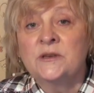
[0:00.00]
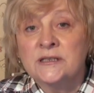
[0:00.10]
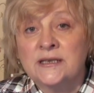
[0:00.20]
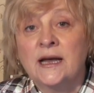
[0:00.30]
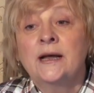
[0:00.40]

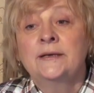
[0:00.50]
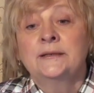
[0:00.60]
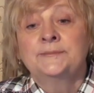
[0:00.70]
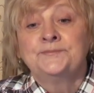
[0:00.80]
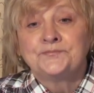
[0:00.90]

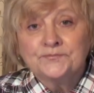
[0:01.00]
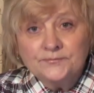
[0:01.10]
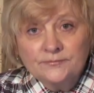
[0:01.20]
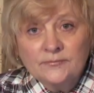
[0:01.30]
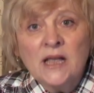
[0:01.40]
Distributed a
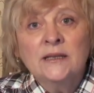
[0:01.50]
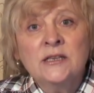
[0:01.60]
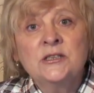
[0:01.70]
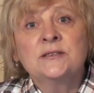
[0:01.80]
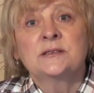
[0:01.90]
lot of
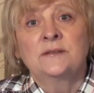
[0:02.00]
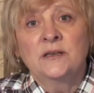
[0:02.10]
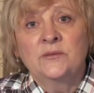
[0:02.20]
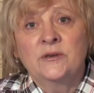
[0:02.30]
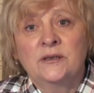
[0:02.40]

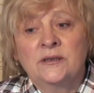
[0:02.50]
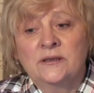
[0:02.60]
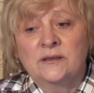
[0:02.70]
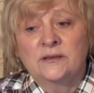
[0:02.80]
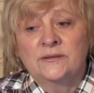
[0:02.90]
leaflets,
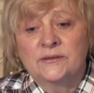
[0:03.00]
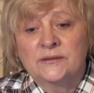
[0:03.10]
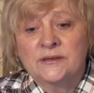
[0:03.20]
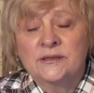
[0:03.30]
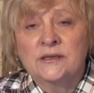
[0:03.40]
released
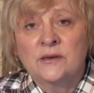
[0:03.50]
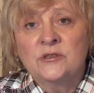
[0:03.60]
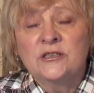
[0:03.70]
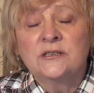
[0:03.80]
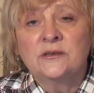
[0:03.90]

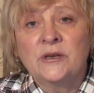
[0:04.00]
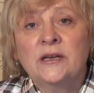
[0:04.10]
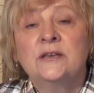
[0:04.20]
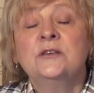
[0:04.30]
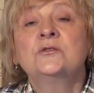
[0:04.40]
videotapes,
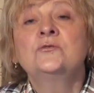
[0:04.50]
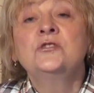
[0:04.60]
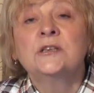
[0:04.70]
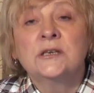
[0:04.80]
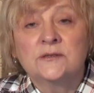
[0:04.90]
what to
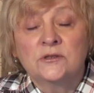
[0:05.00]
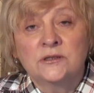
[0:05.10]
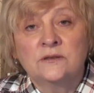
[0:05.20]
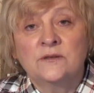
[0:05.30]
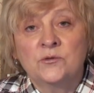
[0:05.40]
do and how
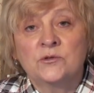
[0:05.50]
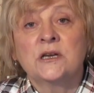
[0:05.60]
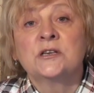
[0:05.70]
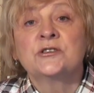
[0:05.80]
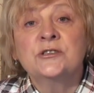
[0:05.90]
to do
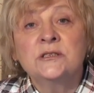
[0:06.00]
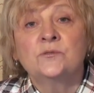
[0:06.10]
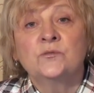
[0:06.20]
everything.